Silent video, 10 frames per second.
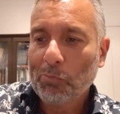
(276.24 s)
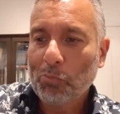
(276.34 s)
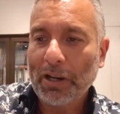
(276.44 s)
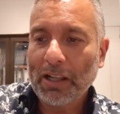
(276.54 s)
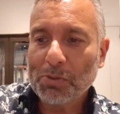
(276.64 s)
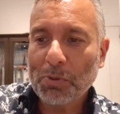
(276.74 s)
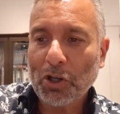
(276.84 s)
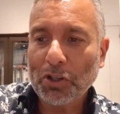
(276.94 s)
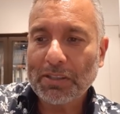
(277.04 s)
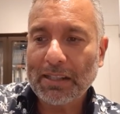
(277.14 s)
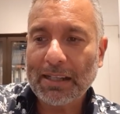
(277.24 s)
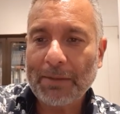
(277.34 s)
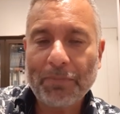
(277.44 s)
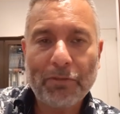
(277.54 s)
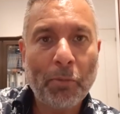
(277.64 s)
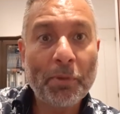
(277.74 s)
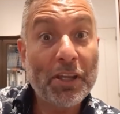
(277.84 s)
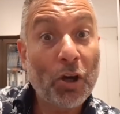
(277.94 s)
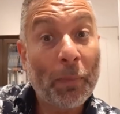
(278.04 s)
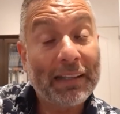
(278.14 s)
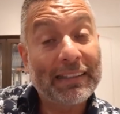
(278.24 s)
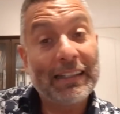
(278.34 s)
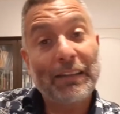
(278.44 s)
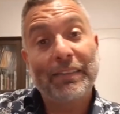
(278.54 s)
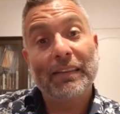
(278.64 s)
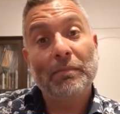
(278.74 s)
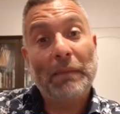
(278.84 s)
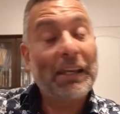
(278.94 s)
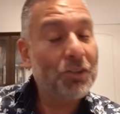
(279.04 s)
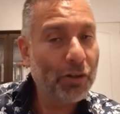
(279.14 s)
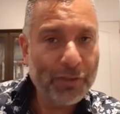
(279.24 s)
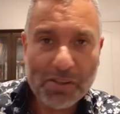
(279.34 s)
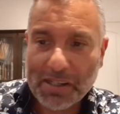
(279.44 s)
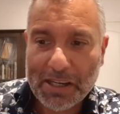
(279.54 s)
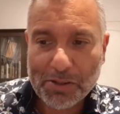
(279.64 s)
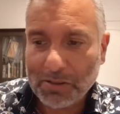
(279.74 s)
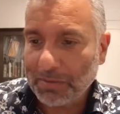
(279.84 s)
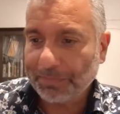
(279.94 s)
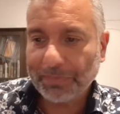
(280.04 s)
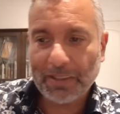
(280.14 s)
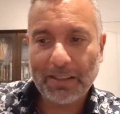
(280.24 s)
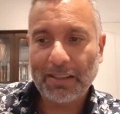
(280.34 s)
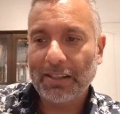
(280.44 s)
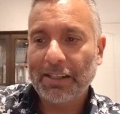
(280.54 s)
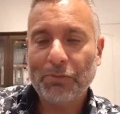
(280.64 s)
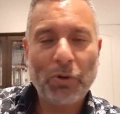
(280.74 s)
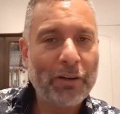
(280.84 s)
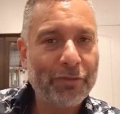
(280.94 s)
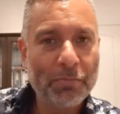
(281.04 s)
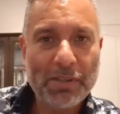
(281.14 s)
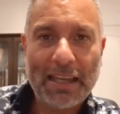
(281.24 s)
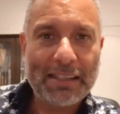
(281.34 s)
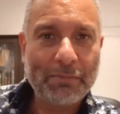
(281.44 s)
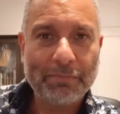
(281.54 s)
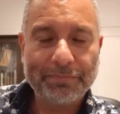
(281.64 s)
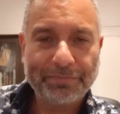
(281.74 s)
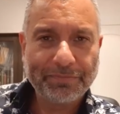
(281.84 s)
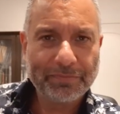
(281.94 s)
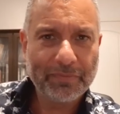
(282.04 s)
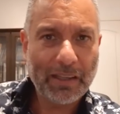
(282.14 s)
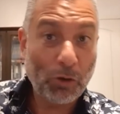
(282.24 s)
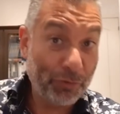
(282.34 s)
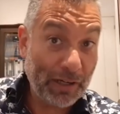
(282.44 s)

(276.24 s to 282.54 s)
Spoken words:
What else we got? For me, Diego Martinez, manager of the season, he went from taking them to